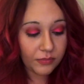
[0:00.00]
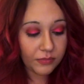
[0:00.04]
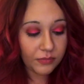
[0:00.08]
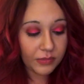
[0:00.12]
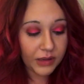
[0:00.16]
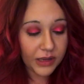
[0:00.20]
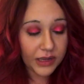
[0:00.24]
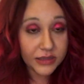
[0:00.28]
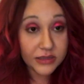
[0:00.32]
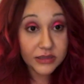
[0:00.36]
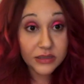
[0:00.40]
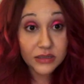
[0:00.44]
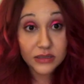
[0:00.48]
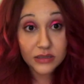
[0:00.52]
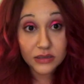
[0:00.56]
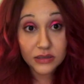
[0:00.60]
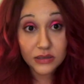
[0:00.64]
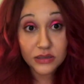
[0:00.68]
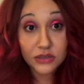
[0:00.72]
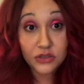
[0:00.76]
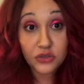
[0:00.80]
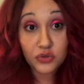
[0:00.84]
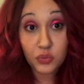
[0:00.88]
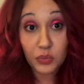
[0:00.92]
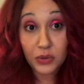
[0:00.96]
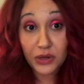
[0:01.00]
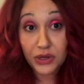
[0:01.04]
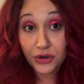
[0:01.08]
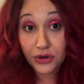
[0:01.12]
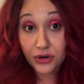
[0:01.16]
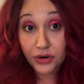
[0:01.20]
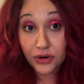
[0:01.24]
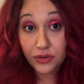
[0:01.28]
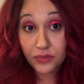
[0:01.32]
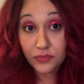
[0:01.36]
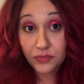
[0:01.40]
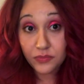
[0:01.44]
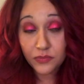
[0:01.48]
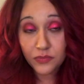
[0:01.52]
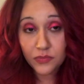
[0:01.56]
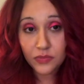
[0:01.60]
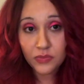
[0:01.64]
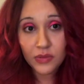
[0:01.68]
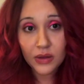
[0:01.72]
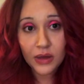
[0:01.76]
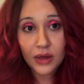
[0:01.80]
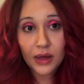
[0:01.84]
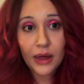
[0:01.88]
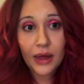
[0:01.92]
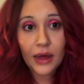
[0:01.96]
It's sweeter,
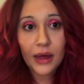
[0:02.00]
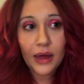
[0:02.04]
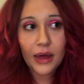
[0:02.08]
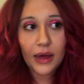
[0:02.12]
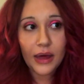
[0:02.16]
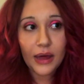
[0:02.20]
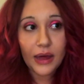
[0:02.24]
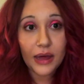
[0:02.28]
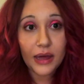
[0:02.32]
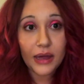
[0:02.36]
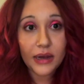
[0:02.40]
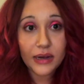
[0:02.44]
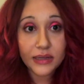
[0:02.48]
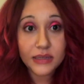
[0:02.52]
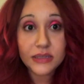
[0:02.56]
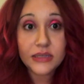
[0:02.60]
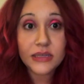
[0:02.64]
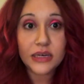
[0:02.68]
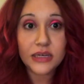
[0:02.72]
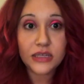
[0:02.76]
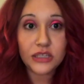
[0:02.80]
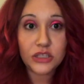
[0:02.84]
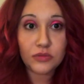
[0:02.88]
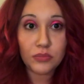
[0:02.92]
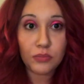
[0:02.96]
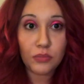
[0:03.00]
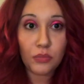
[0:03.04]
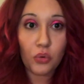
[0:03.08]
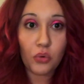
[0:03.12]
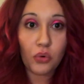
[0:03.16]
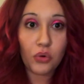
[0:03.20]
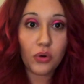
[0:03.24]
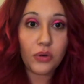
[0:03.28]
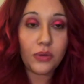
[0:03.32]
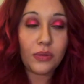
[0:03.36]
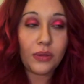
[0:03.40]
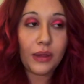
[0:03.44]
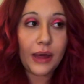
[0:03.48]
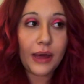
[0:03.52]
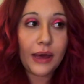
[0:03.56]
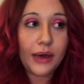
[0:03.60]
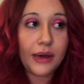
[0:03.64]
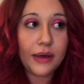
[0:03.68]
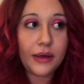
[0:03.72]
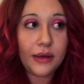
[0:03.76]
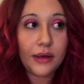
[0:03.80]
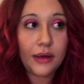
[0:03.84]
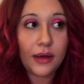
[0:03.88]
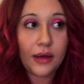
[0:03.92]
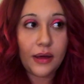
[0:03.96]
and it tastes more
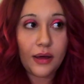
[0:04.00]
like